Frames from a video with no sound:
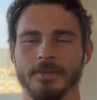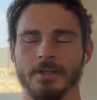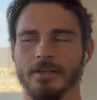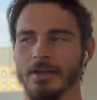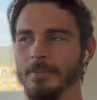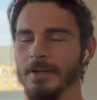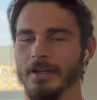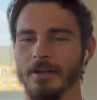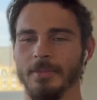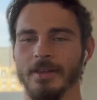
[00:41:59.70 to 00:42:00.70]
I
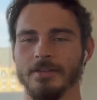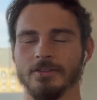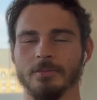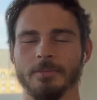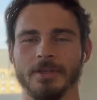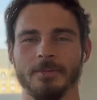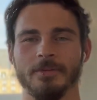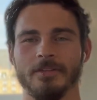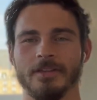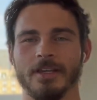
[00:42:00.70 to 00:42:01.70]
bet there's some people
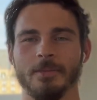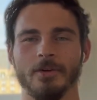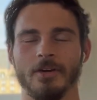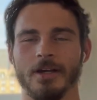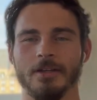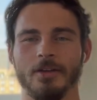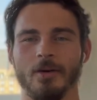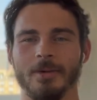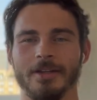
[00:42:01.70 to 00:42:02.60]
that think I'm all right in Knobhead.